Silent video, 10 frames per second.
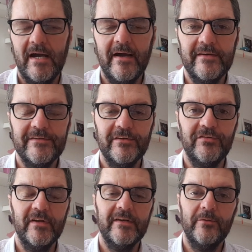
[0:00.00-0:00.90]
Hi, this is
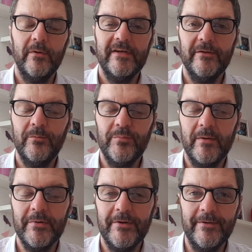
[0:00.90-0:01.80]
Sigili Radio
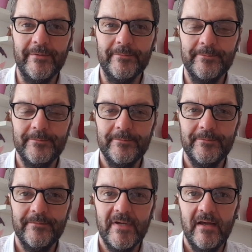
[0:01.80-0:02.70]
Prepper.
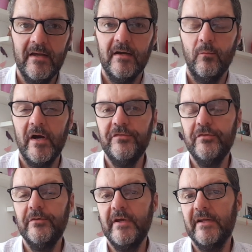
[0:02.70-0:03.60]
Why
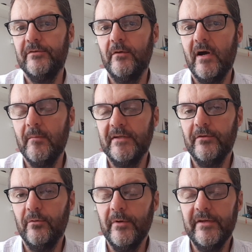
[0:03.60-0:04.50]
should you get your
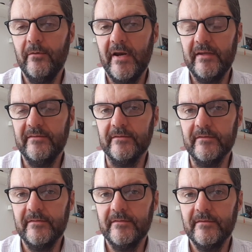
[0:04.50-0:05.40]
amateur radio
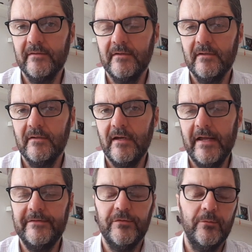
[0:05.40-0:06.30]
license?
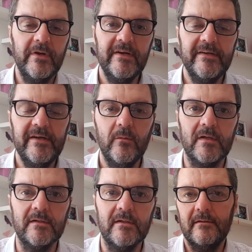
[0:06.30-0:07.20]
Do you really need
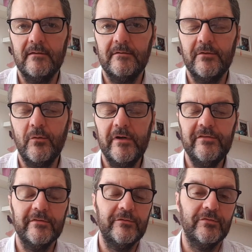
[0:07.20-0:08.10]
one? The
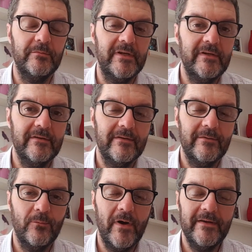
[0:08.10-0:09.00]
question should be,
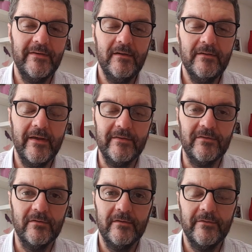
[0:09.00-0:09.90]
why not
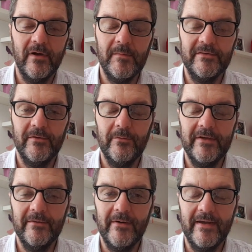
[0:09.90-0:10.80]
get your amateur
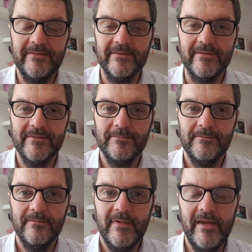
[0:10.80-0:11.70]
radio license?
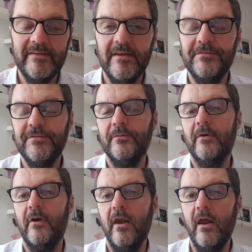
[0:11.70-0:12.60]
It gives
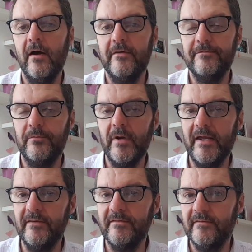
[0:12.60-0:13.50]
you a lot of
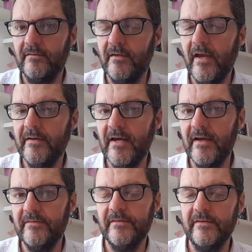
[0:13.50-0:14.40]
rights and
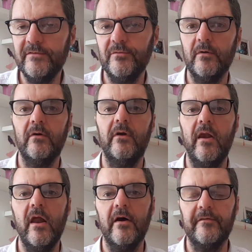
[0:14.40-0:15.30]
access to a
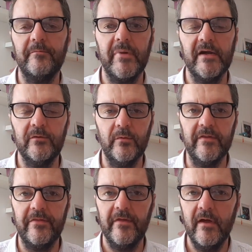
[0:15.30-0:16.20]
lot of
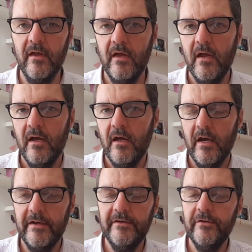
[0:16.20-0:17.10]
bandwidth.
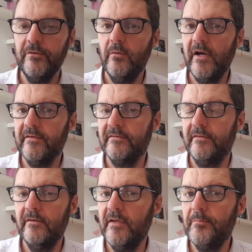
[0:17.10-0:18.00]
And in the US,
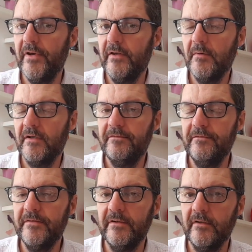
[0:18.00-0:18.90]
you only pay about
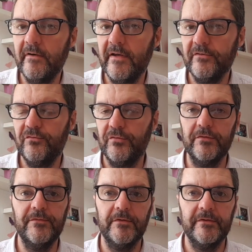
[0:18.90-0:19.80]
$15
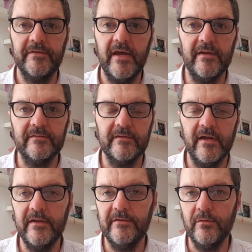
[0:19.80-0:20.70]
just for the test
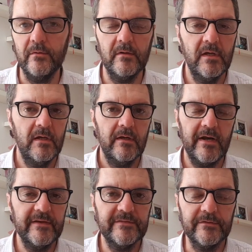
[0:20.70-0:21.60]
and your
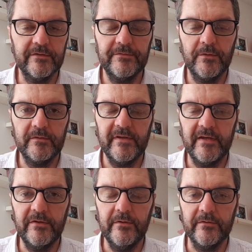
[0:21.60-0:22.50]
license for
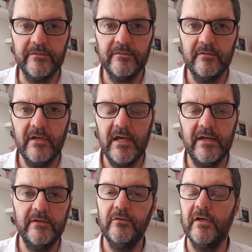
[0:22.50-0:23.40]
10 years.
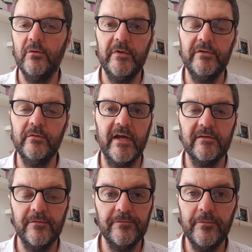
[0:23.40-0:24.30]
And then you can renew
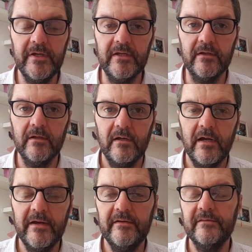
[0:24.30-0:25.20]
that for free.
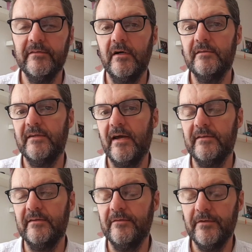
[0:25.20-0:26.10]
And it's not
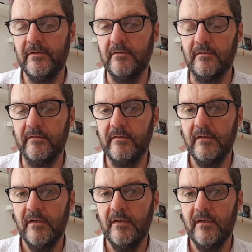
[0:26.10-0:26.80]
that difficult.